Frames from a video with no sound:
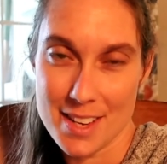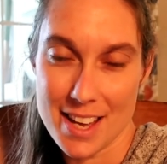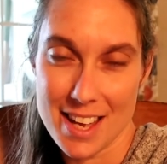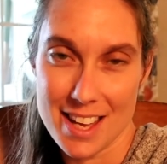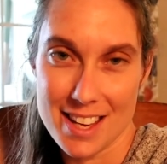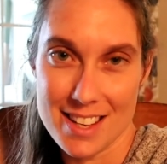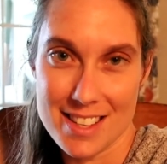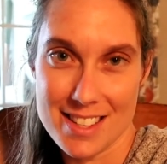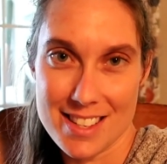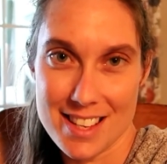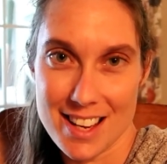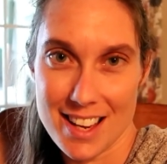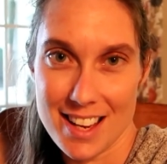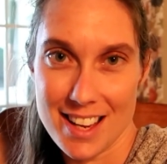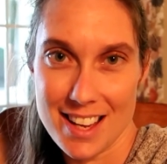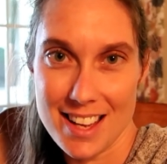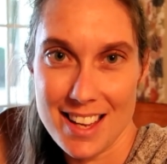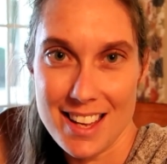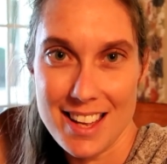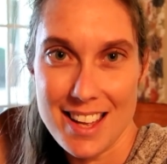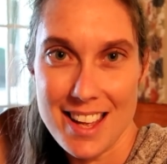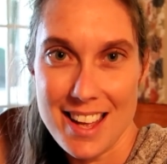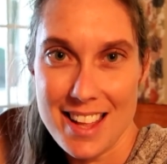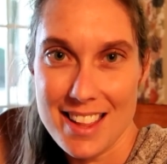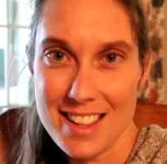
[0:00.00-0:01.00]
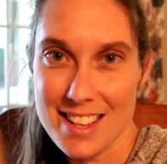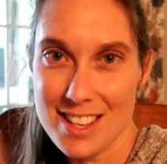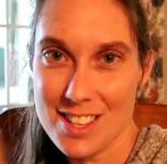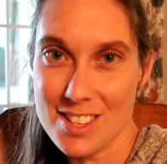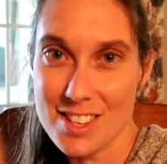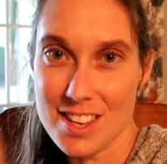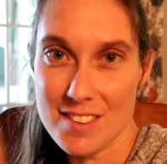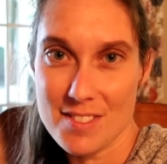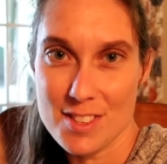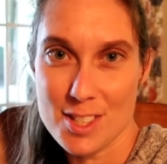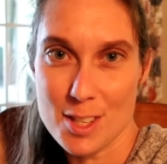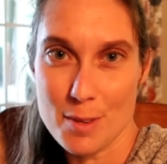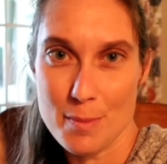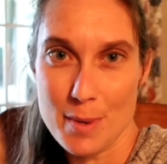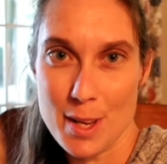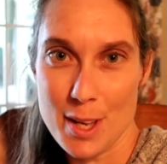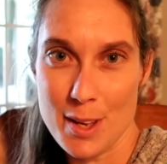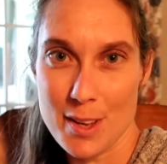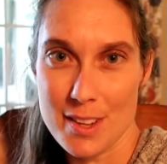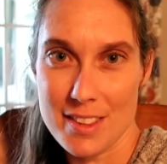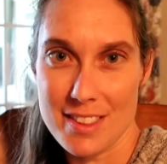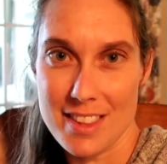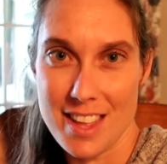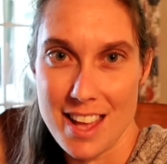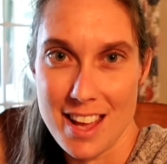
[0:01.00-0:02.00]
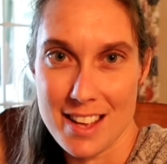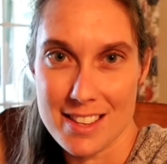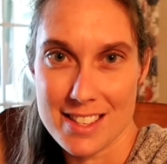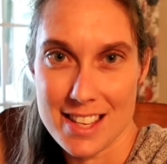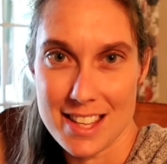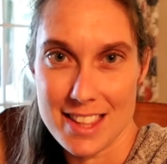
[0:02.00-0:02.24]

and uh, they just have so many good things.